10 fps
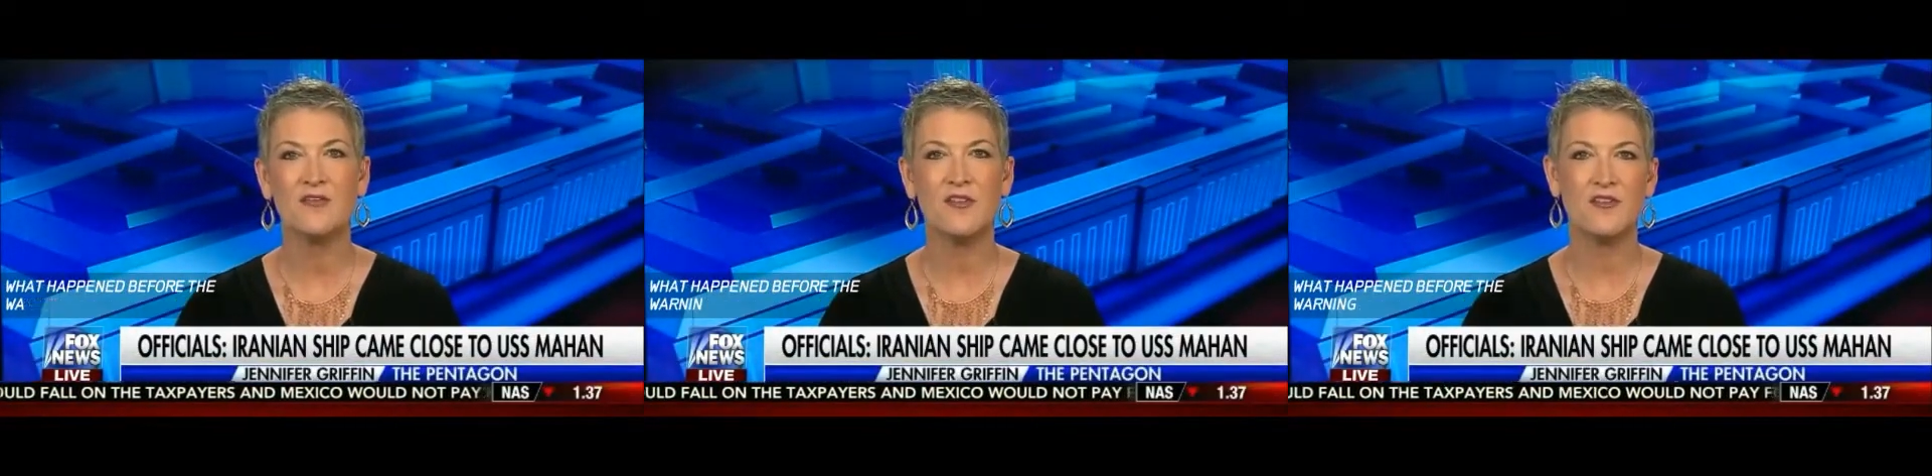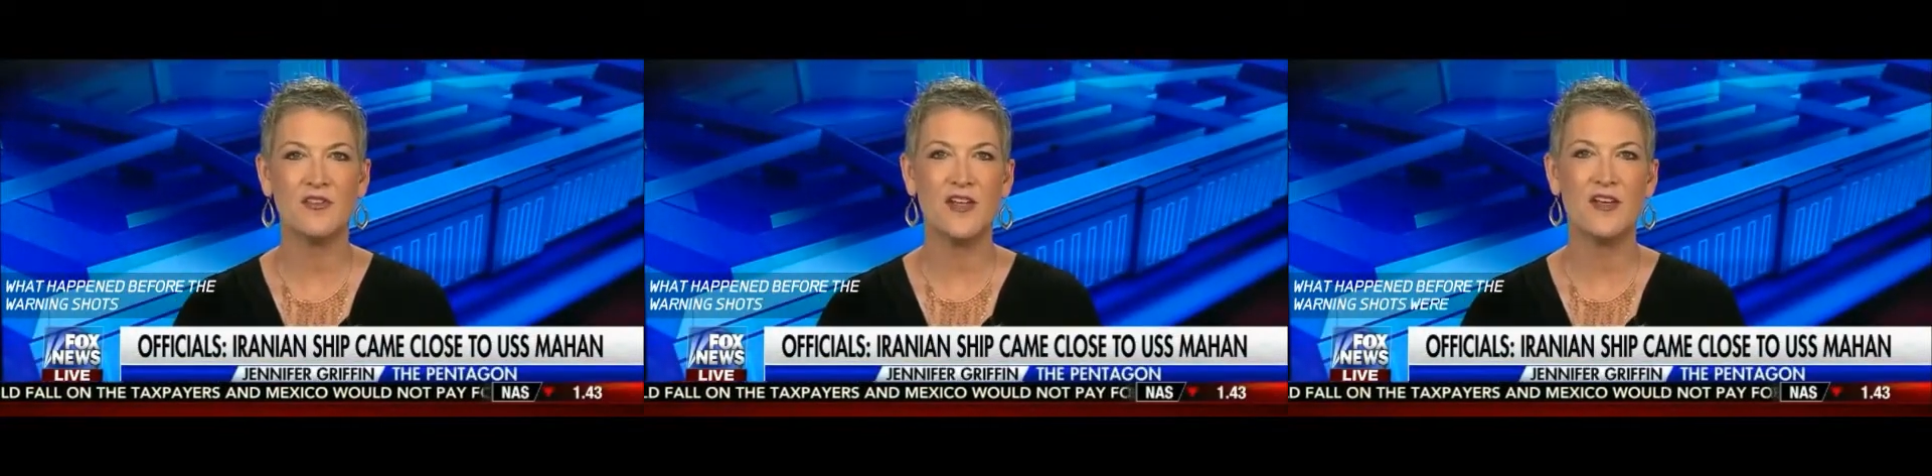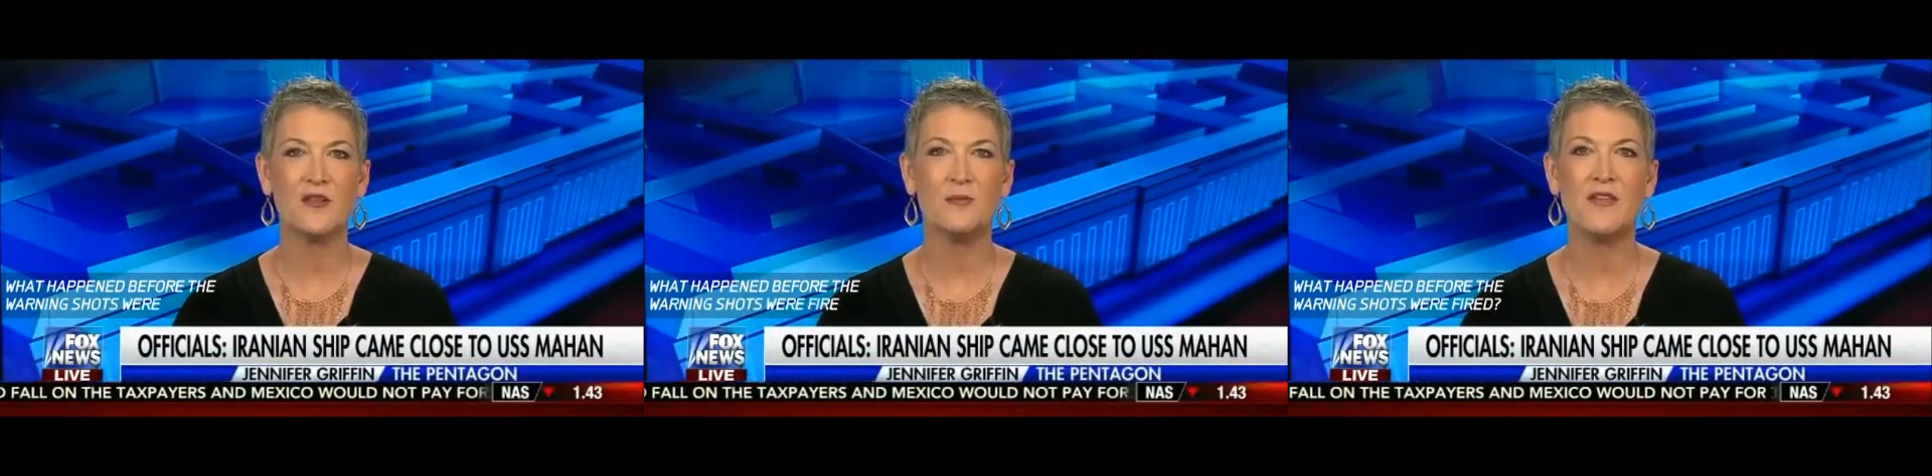defense
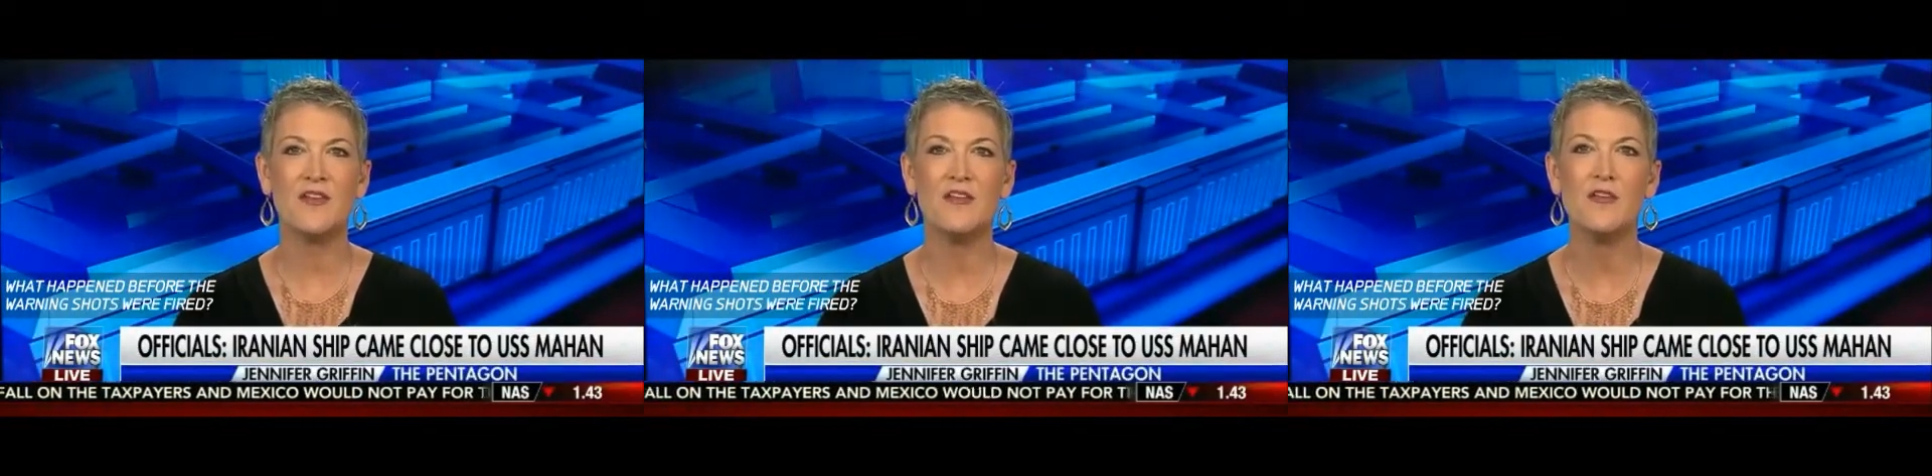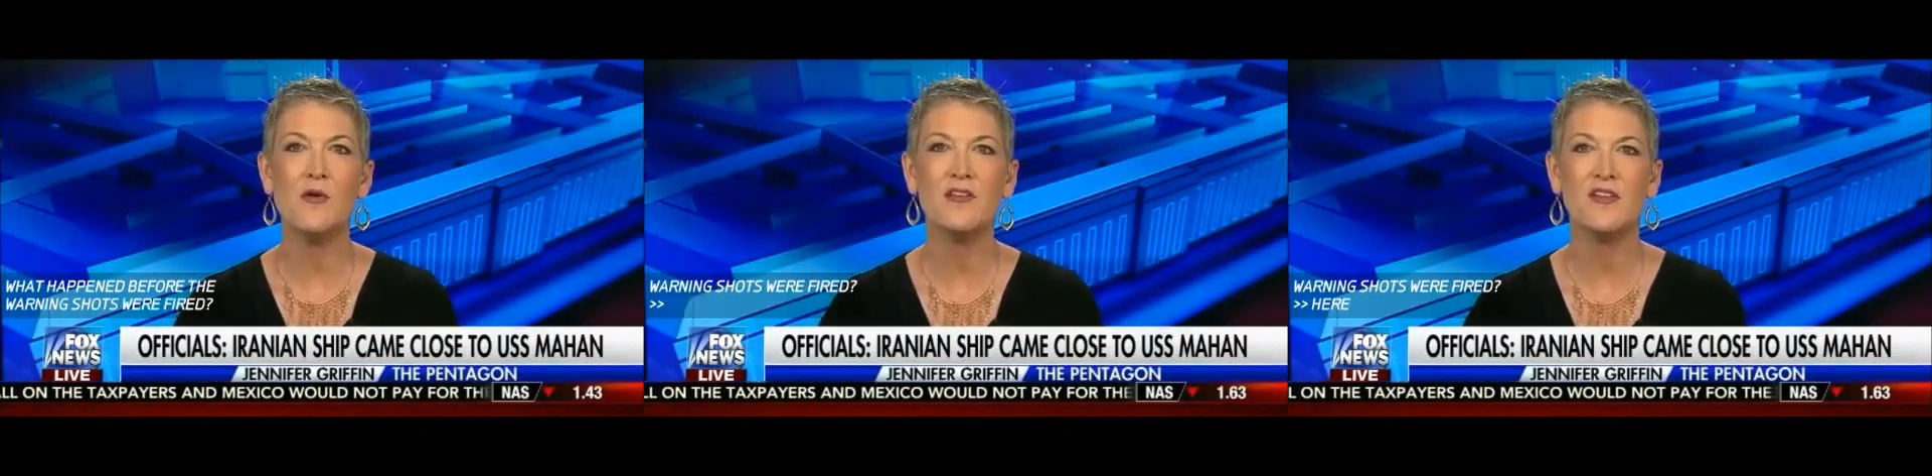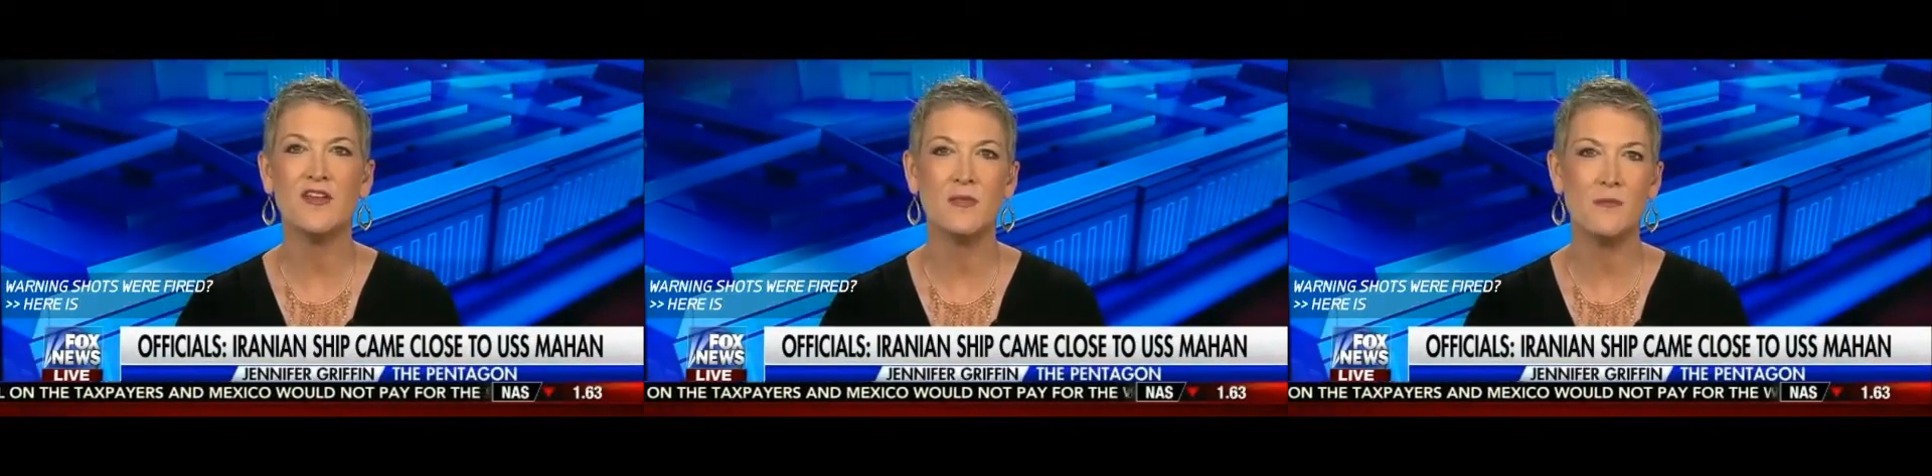official tells me the
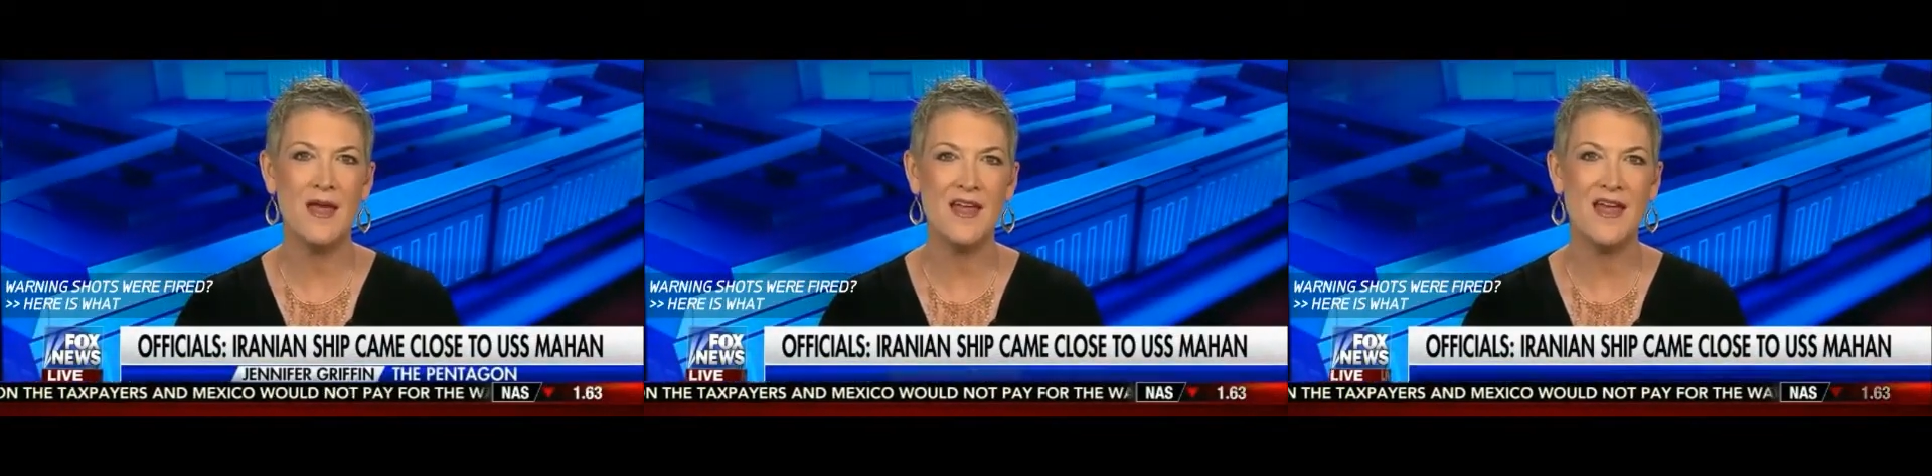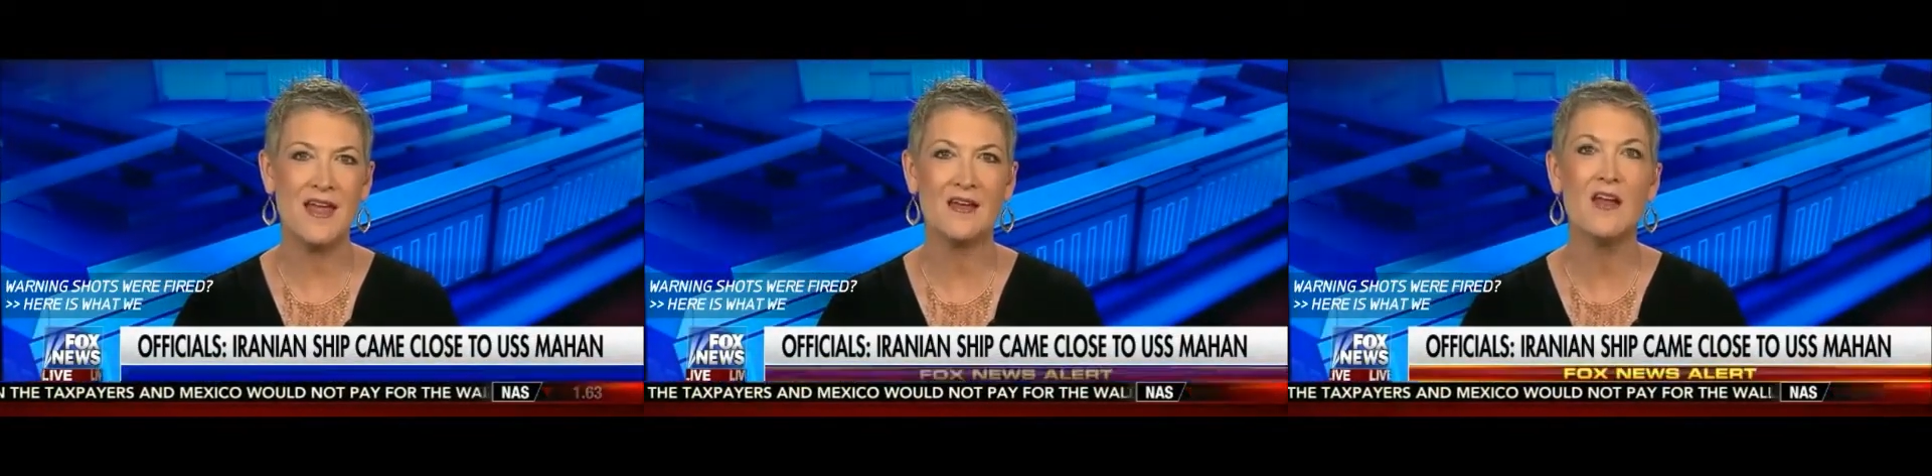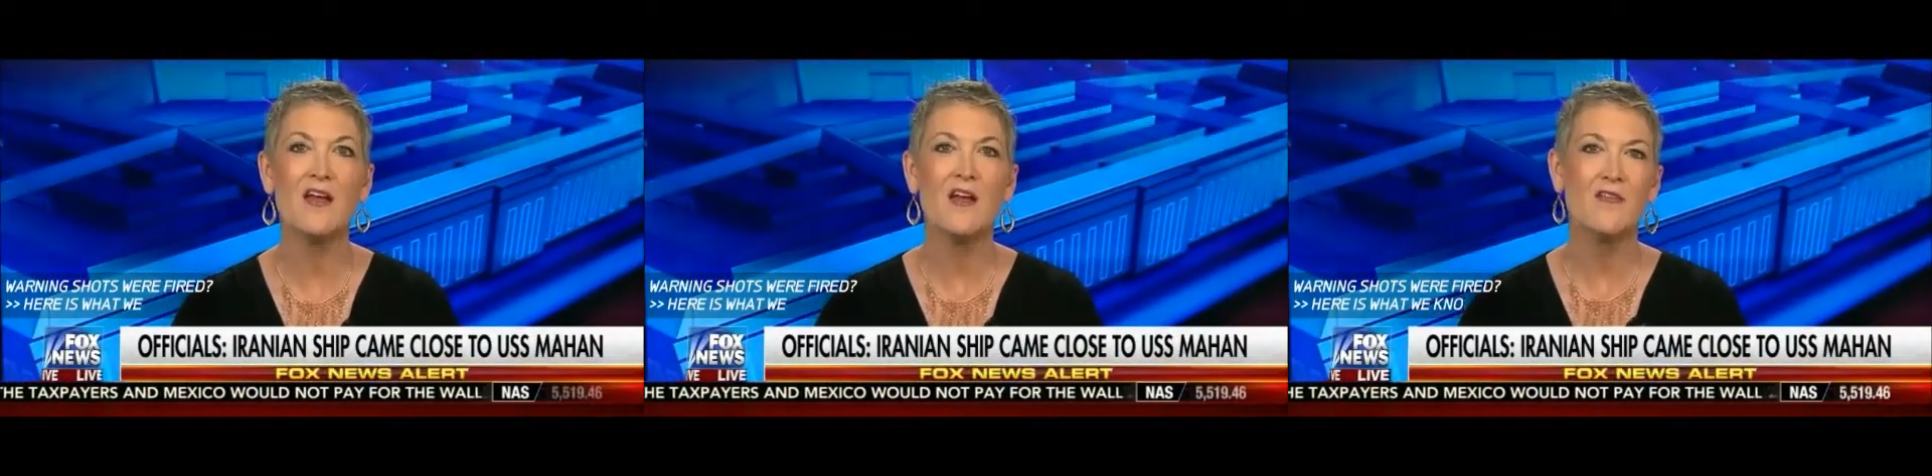USS
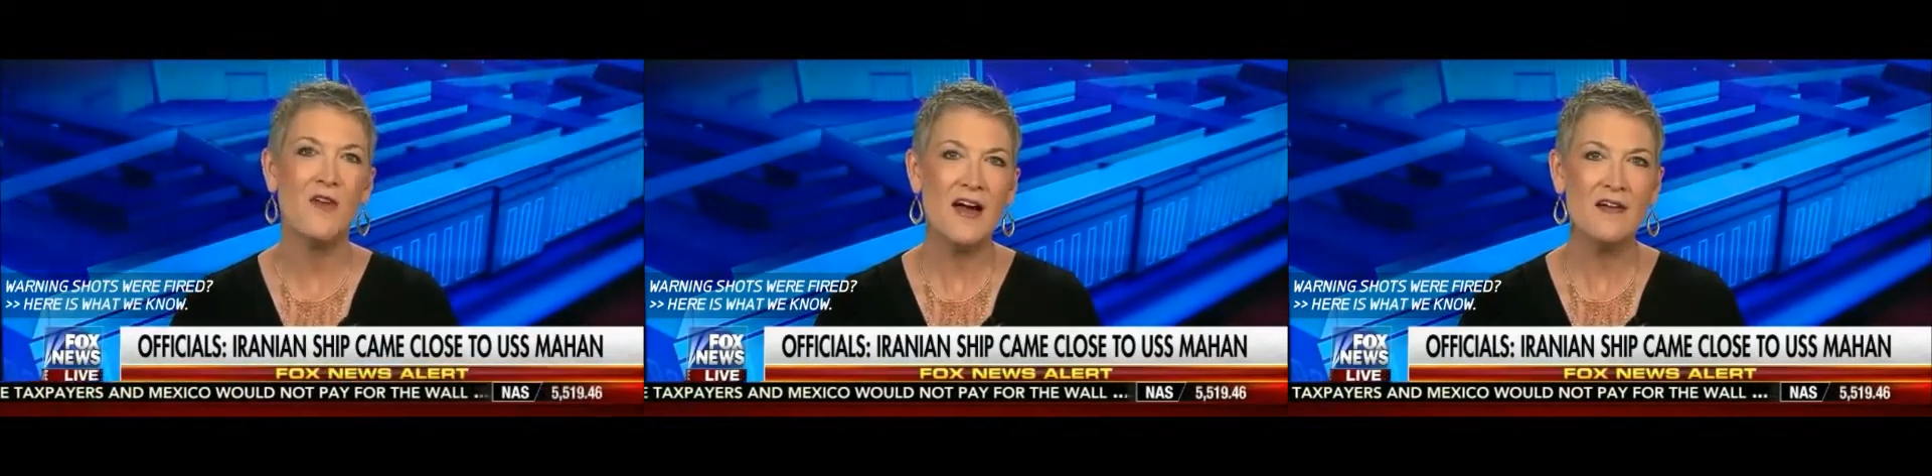Mahan